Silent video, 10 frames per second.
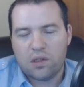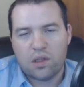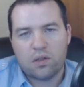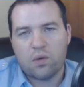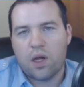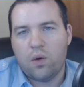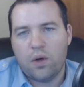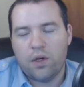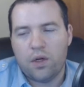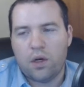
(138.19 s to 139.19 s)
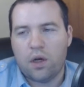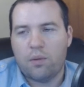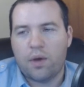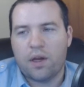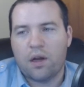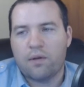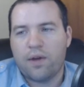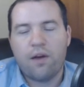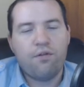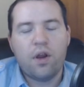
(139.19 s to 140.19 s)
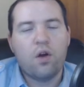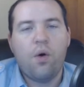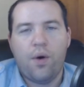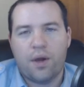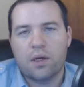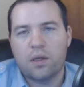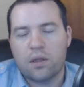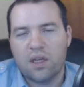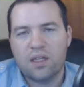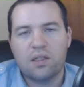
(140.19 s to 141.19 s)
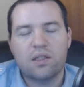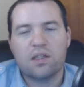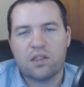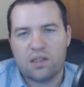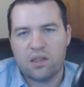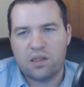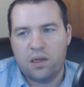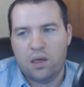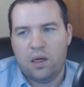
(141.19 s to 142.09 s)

That's what I wonder. And out of every coin that exists,